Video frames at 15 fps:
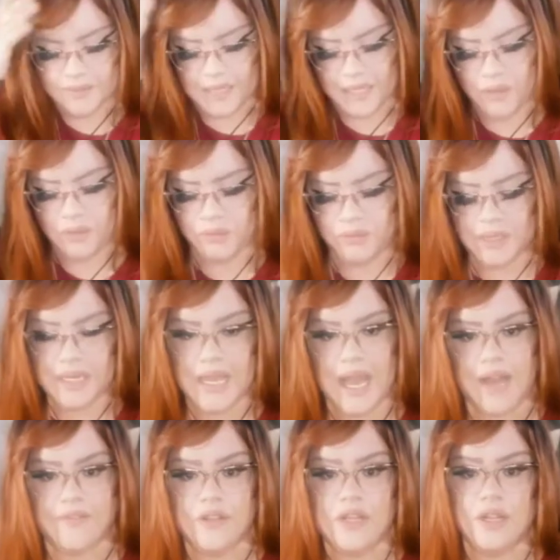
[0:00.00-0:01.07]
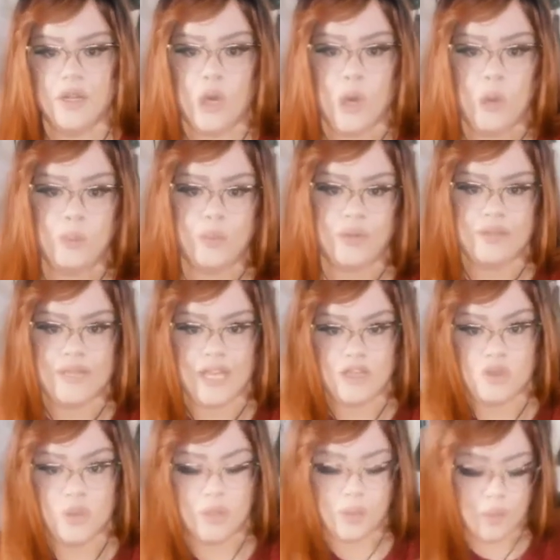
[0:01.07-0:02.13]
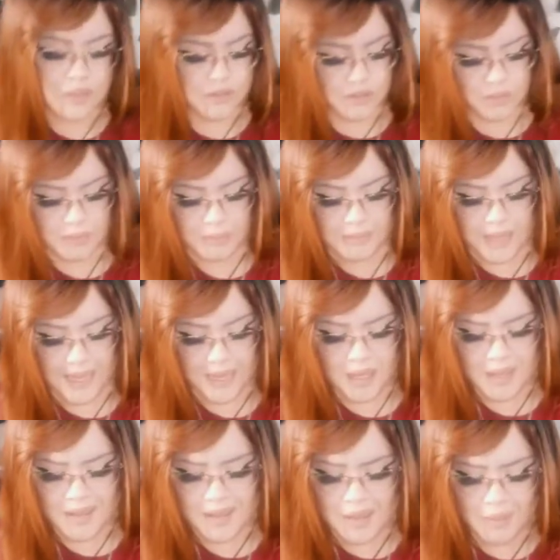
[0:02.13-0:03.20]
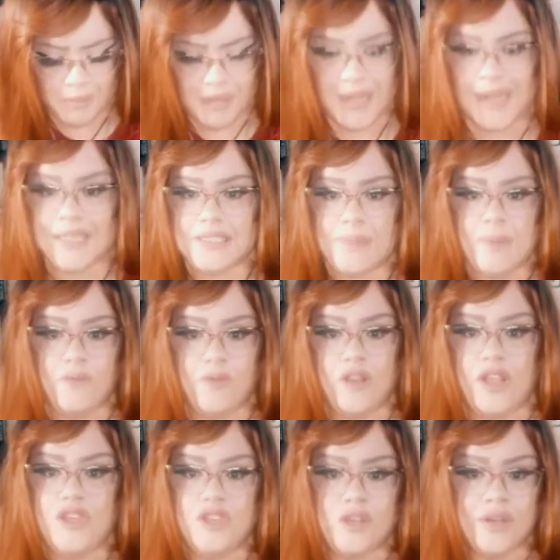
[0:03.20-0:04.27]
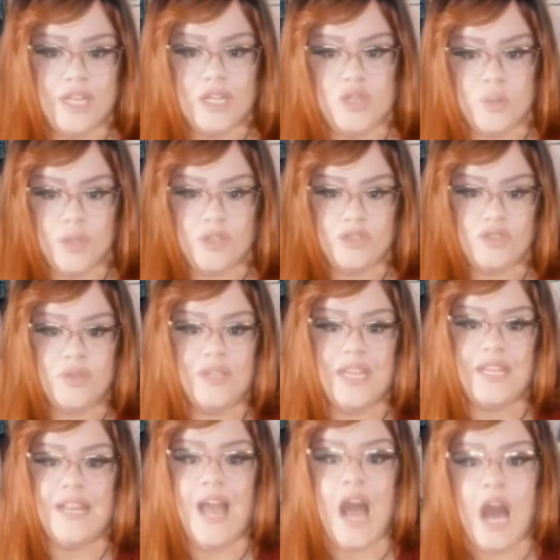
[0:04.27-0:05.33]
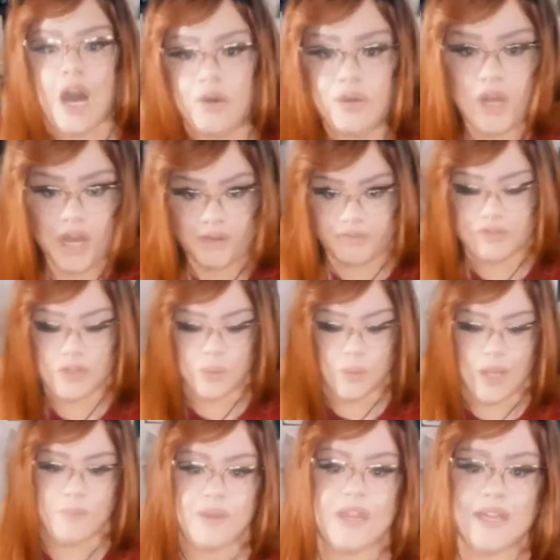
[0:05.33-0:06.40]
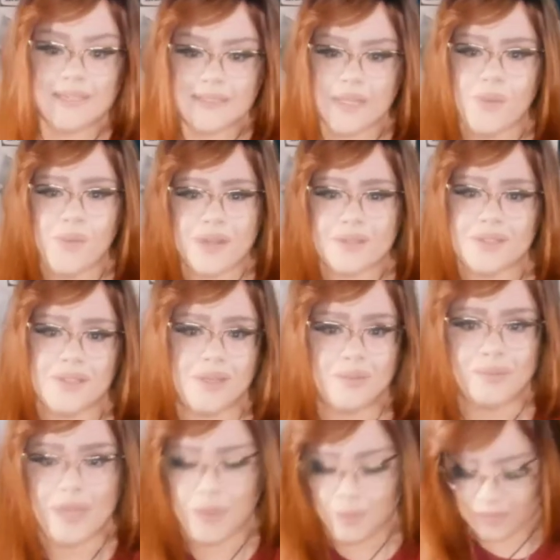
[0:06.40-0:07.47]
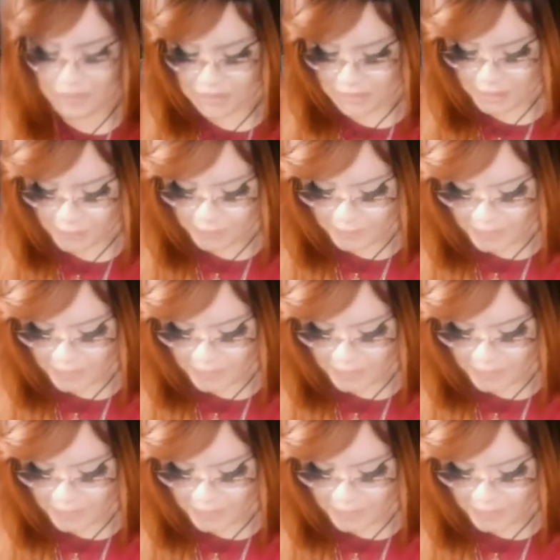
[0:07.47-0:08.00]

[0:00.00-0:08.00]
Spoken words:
They don't really have a lot of hope that you are going to reply, but like I said before, they're just gonna do it just to get it out of the way because they want to know. They want to know.